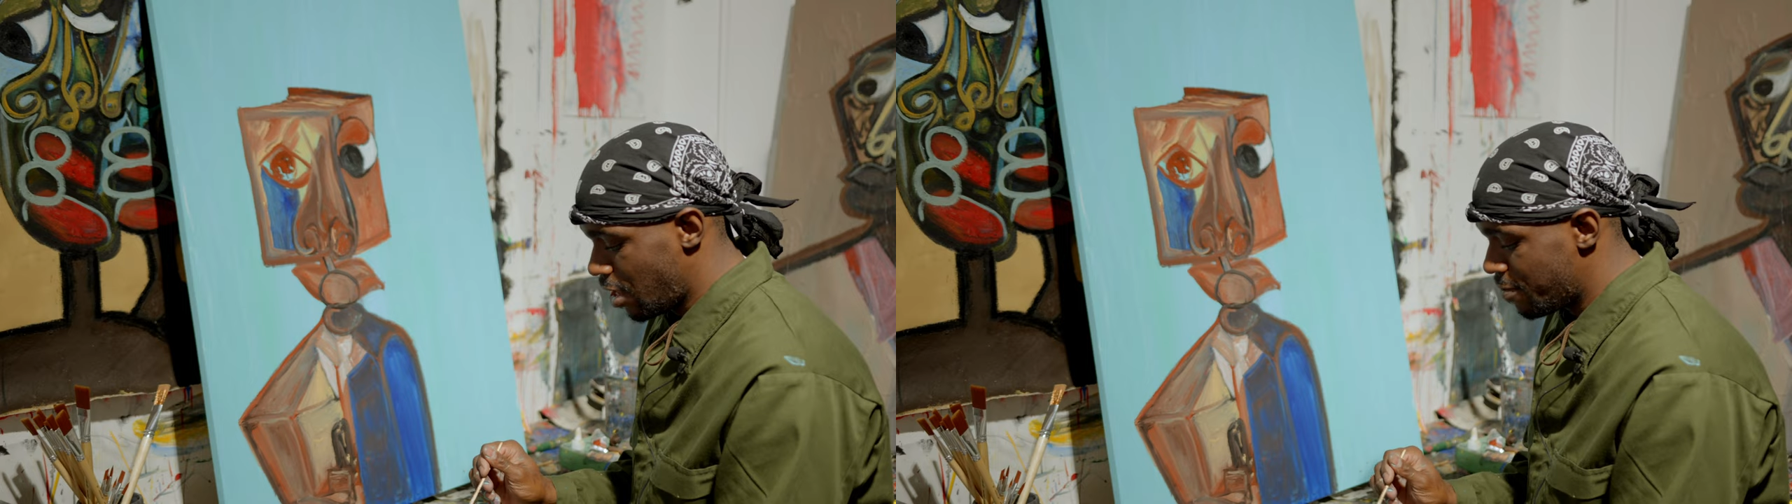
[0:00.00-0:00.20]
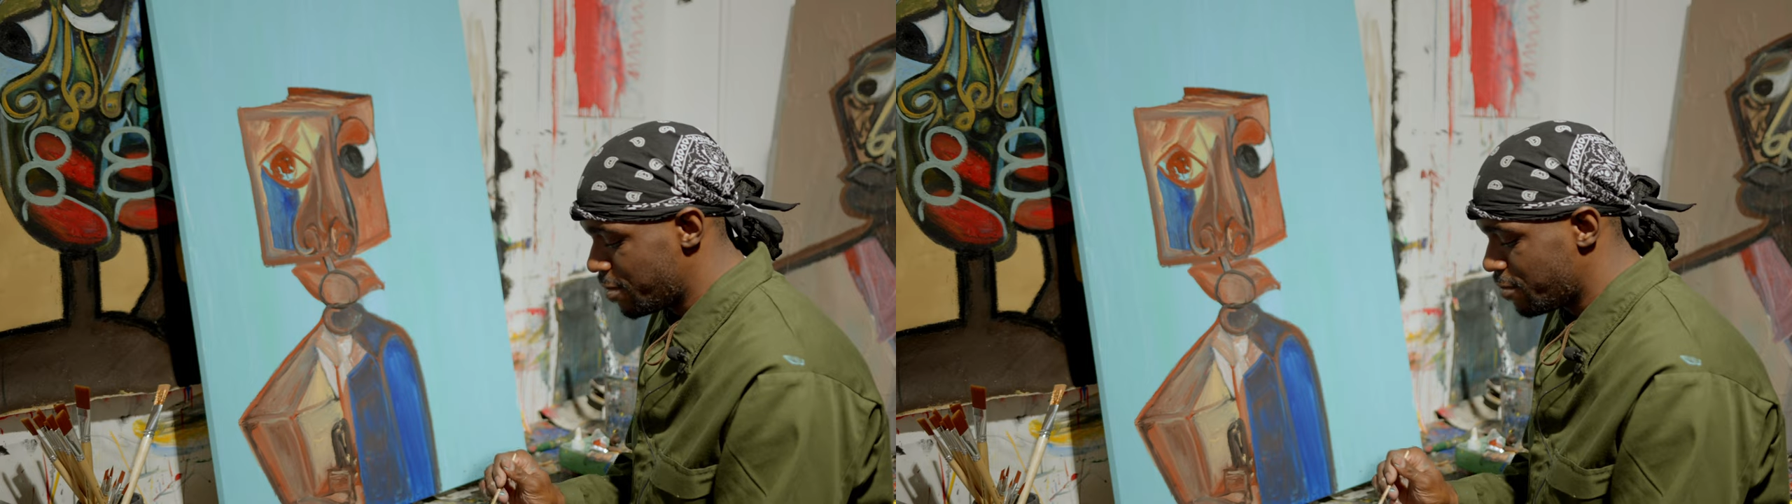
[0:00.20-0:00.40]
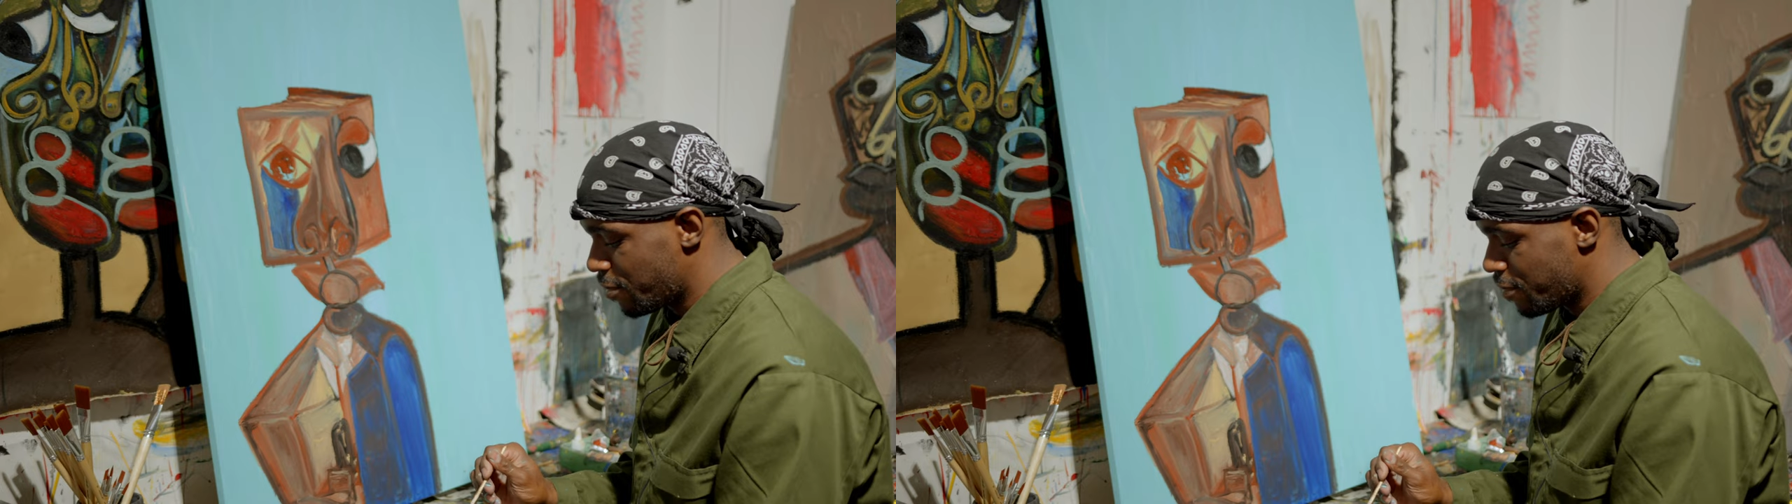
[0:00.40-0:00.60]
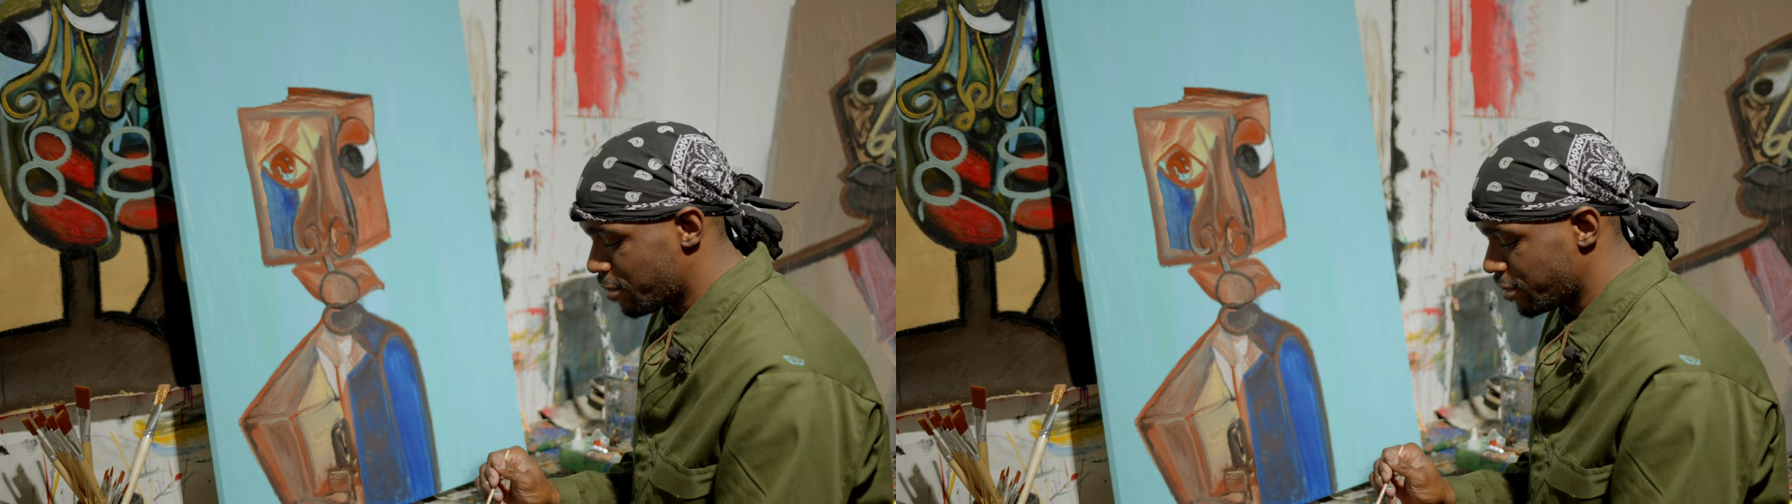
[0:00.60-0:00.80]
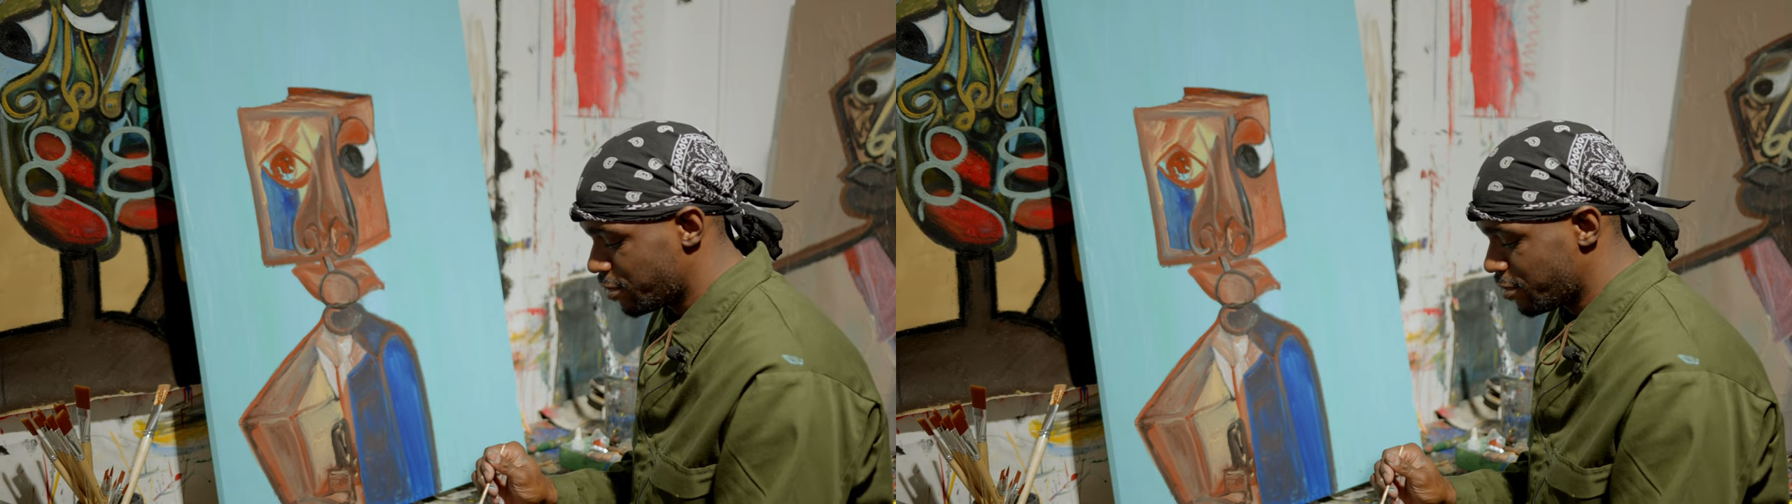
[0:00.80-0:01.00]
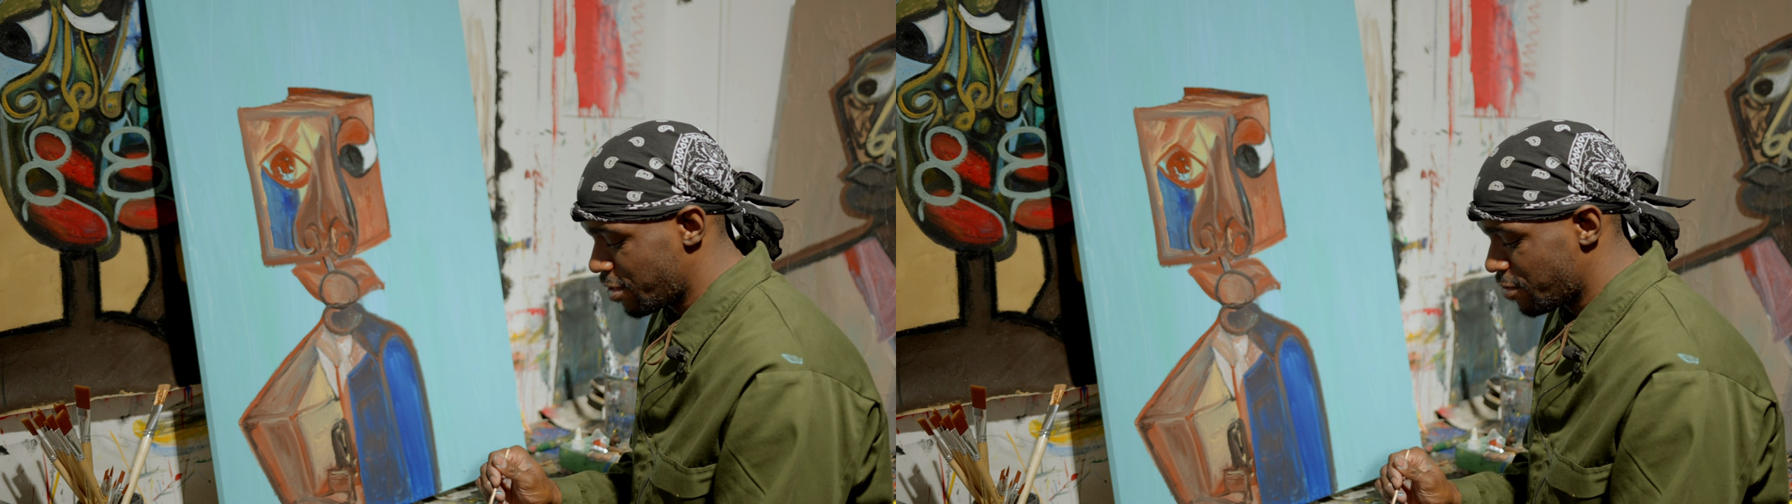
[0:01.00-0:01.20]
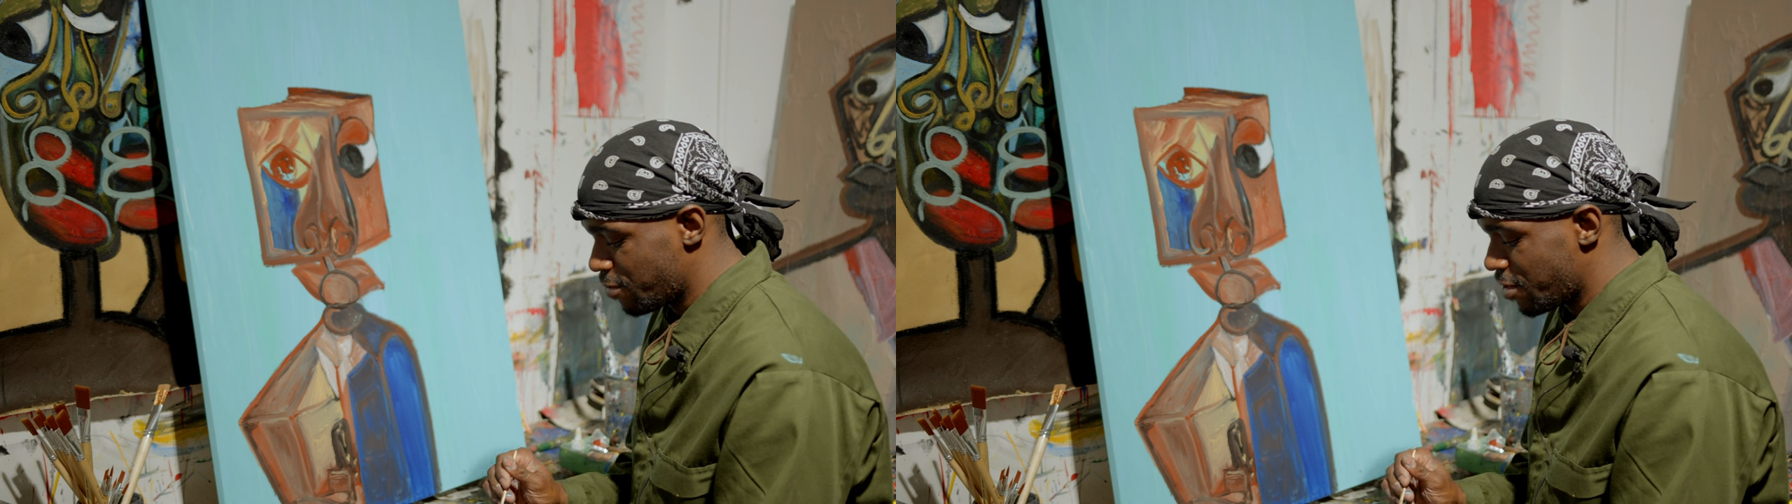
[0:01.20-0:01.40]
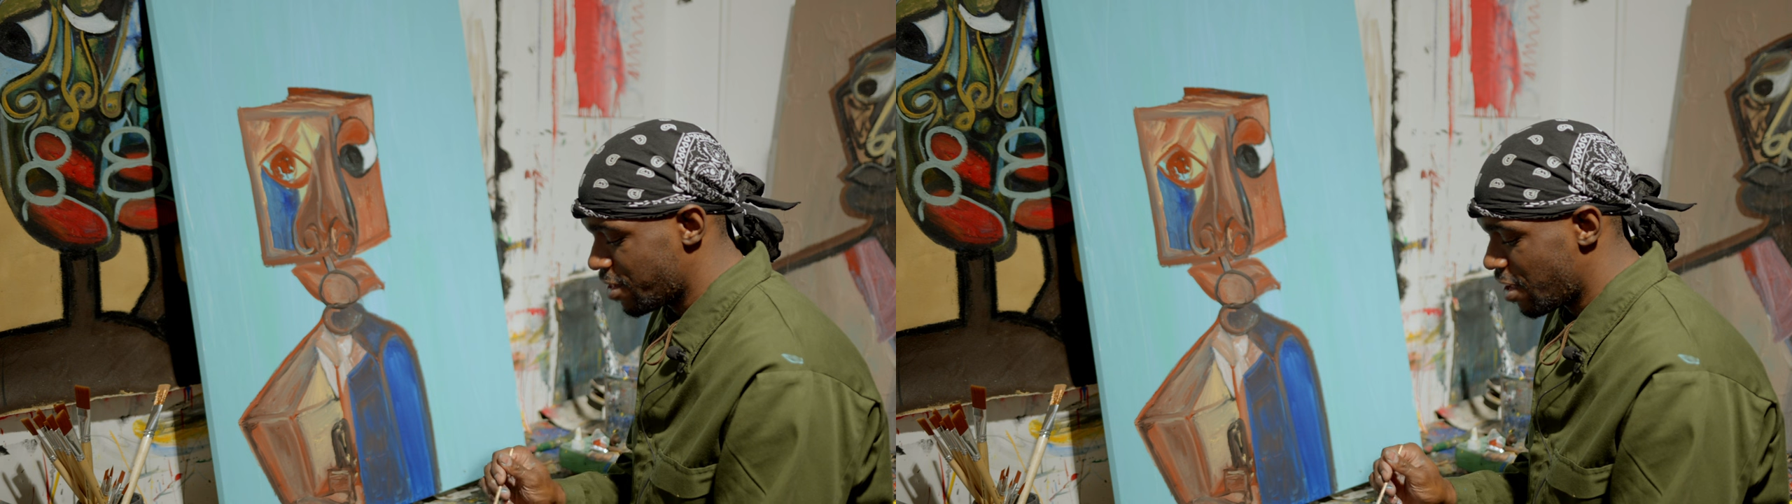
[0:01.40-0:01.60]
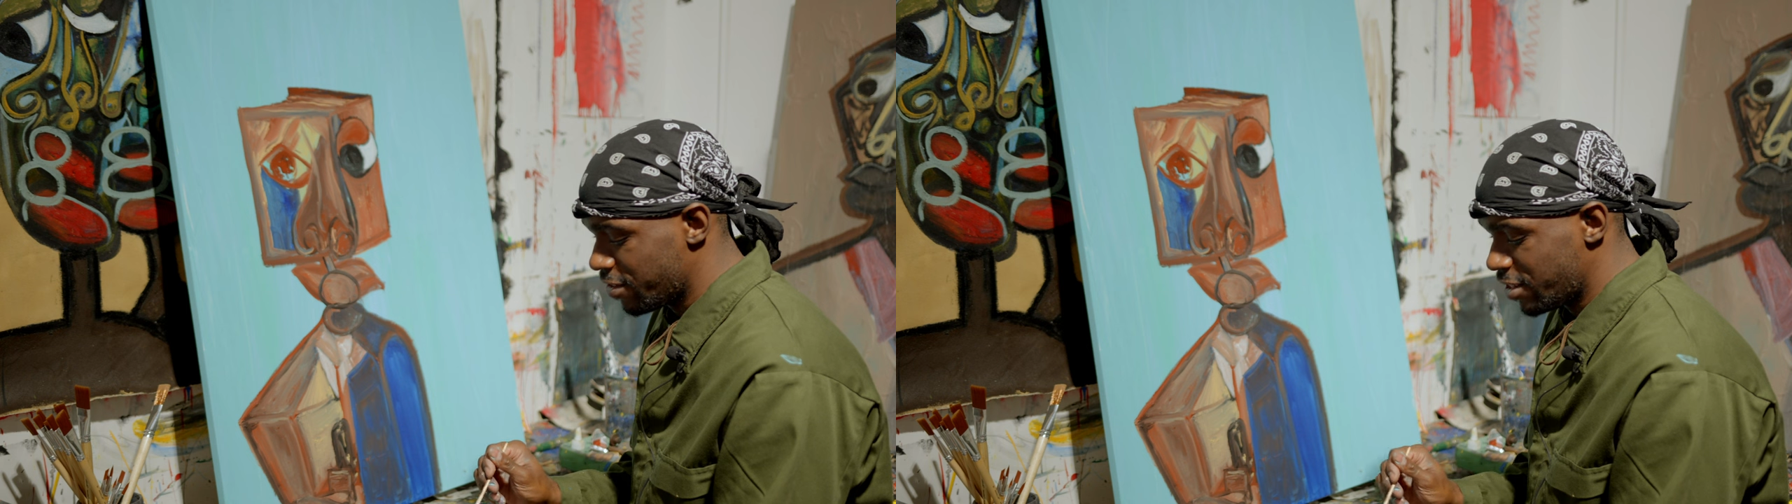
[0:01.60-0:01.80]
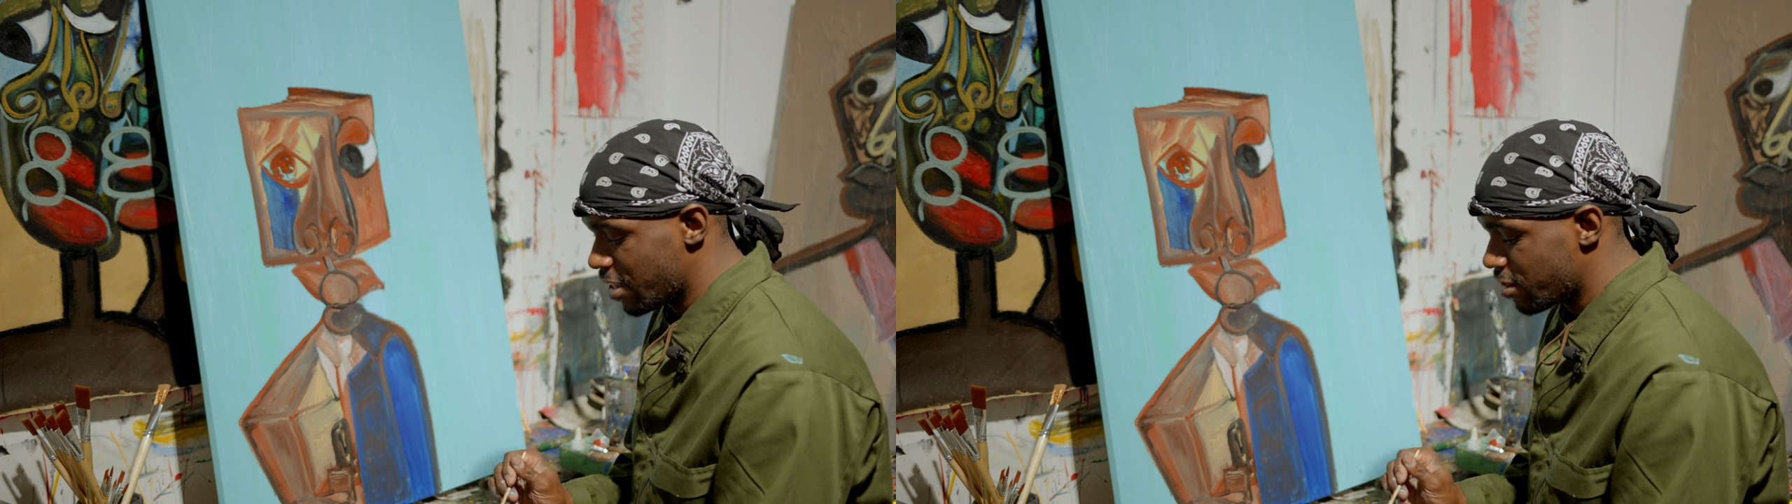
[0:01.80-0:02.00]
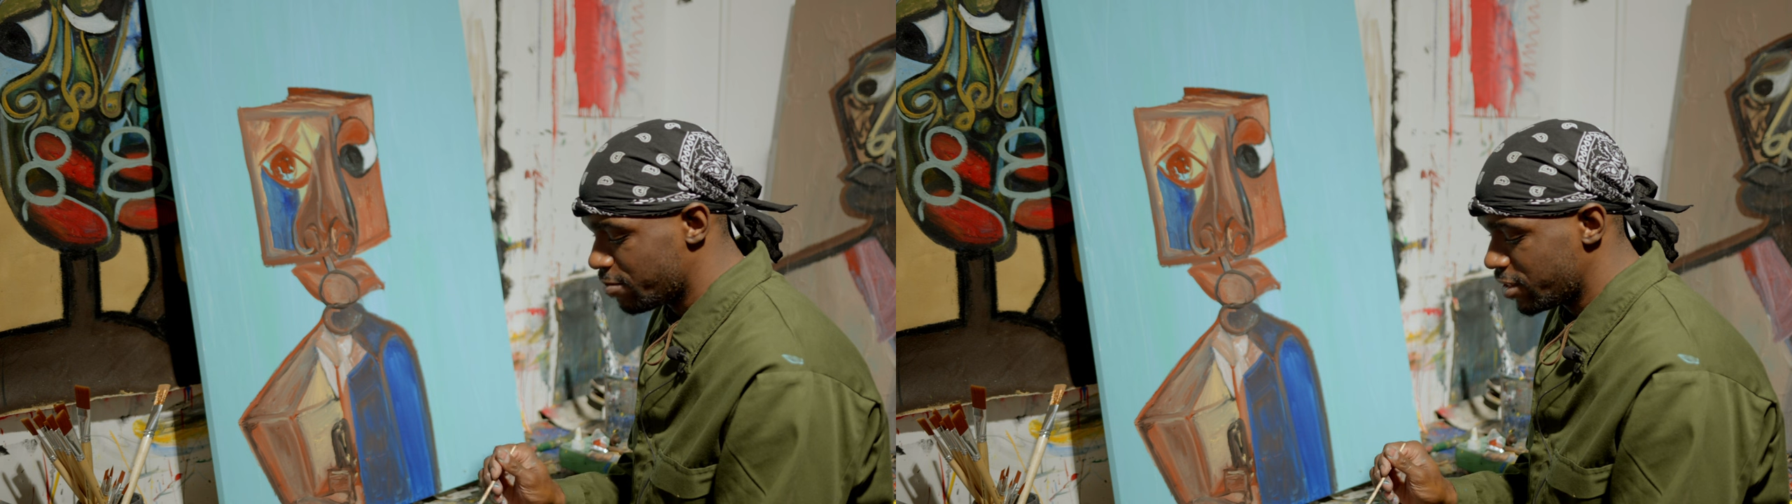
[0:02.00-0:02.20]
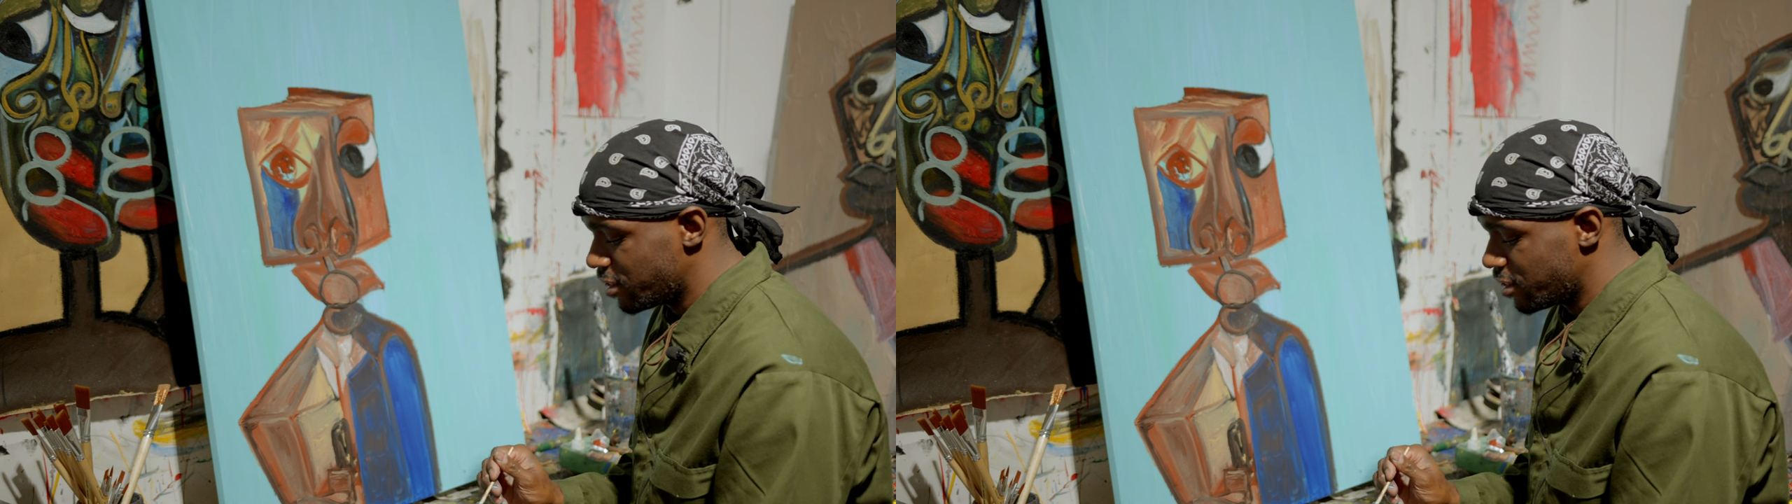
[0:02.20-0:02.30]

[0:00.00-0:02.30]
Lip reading: I'll be more focused on like the word, not really like complete